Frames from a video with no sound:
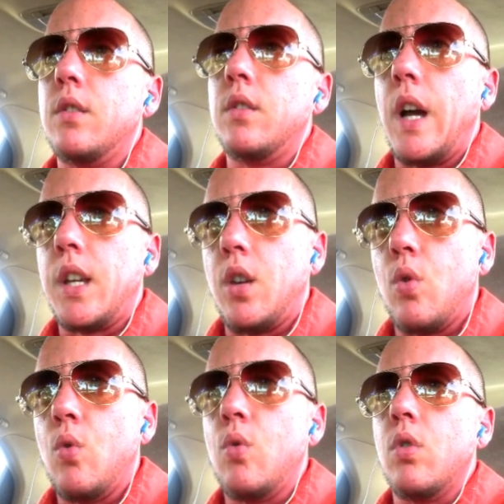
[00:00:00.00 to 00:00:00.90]
like
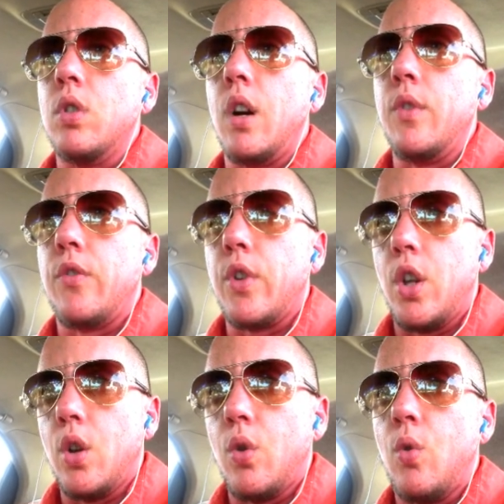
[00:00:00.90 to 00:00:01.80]
you or love you for
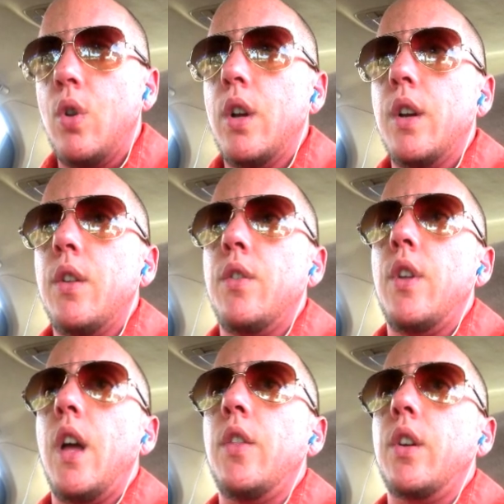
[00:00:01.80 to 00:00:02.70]
you,
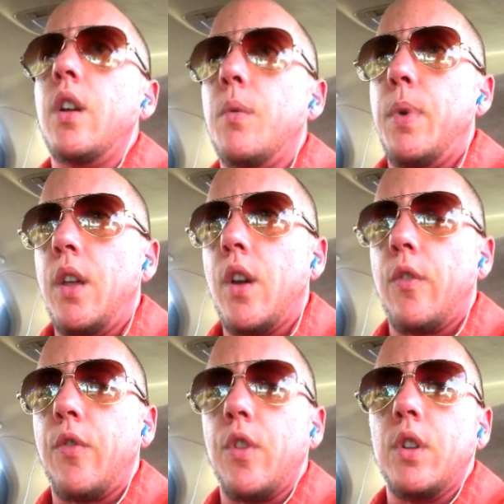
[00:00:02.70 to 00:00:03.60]
then they're going to be
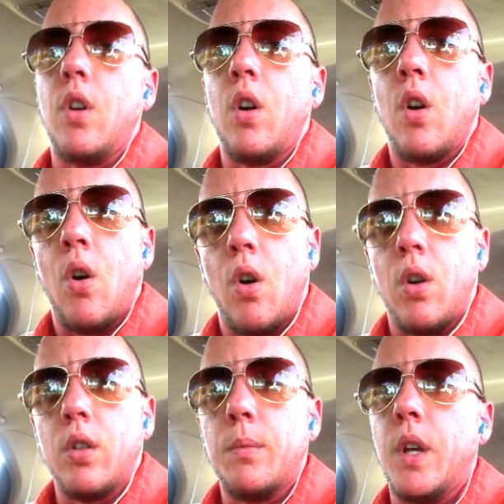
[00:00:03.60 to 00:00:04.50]
there for the long
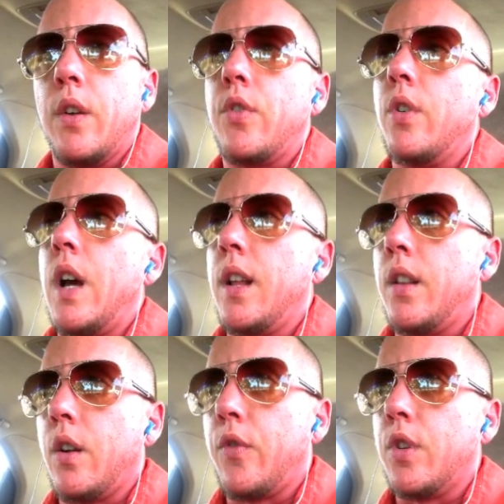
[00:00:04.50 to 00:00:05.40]
haul. If they're not
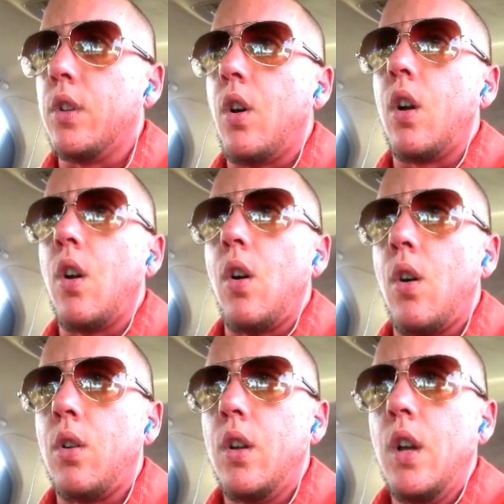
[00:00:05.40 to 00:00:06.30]
there for the long
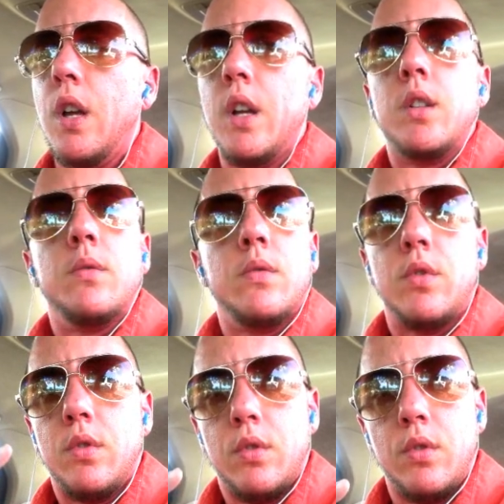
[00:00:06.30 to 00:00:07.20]
haul,
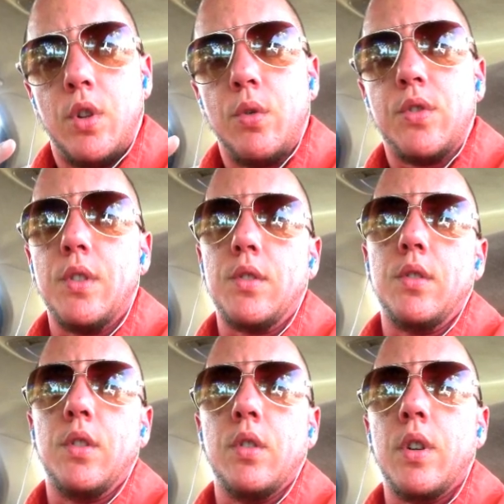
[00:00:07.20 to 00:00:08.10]
deuces.
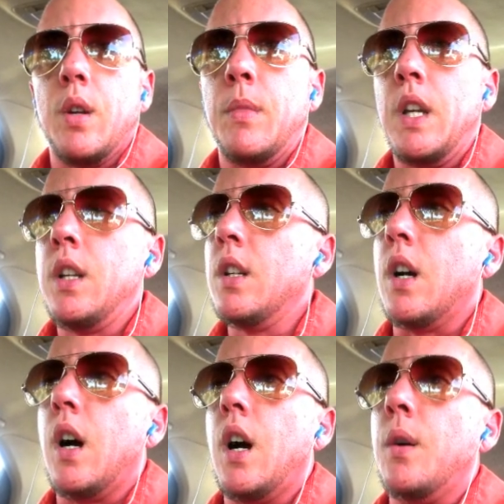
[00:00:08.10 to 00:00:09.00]
You know what I mean?
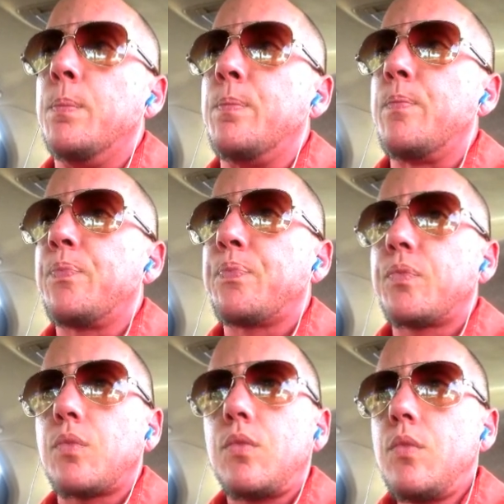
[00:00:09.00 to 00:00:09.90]
Um,
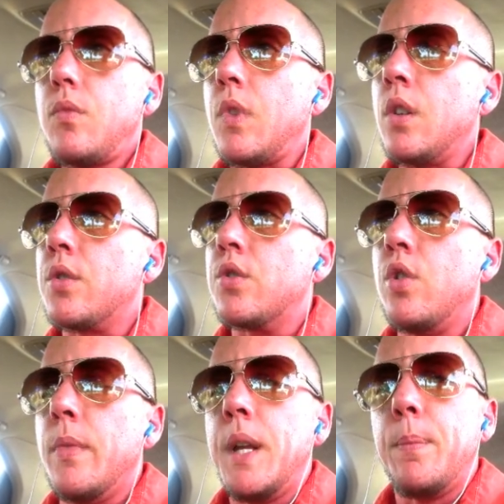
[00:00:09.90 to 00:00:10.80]
there's
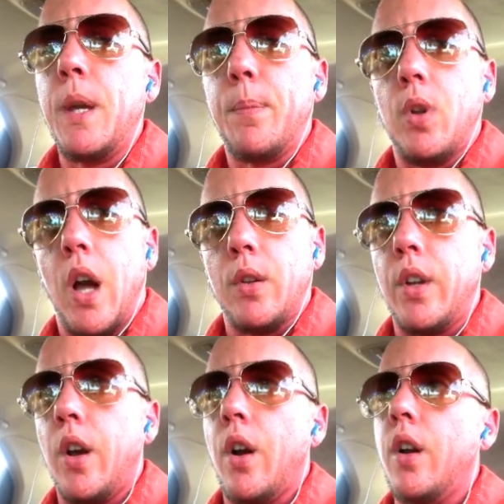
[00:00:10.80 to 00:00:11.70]
too many people out
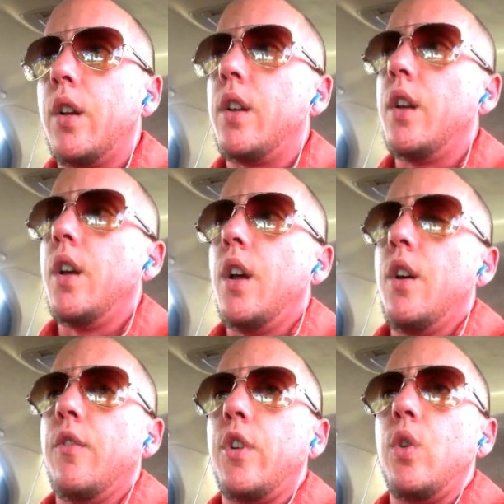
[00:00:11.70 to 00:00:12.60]
there
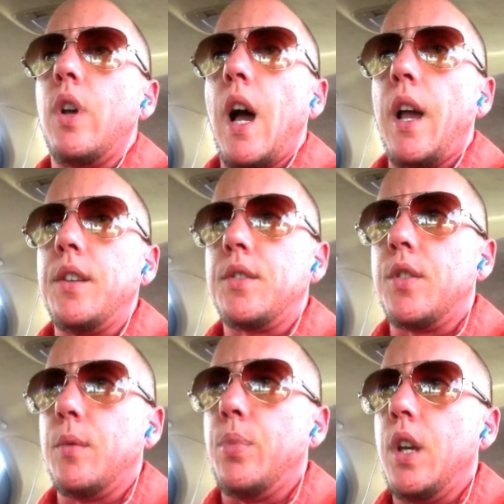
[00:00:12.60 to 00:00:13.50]
for you guys
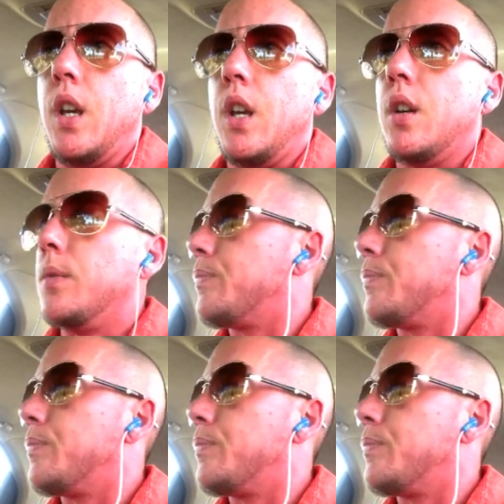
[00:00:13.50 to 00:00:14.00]
to be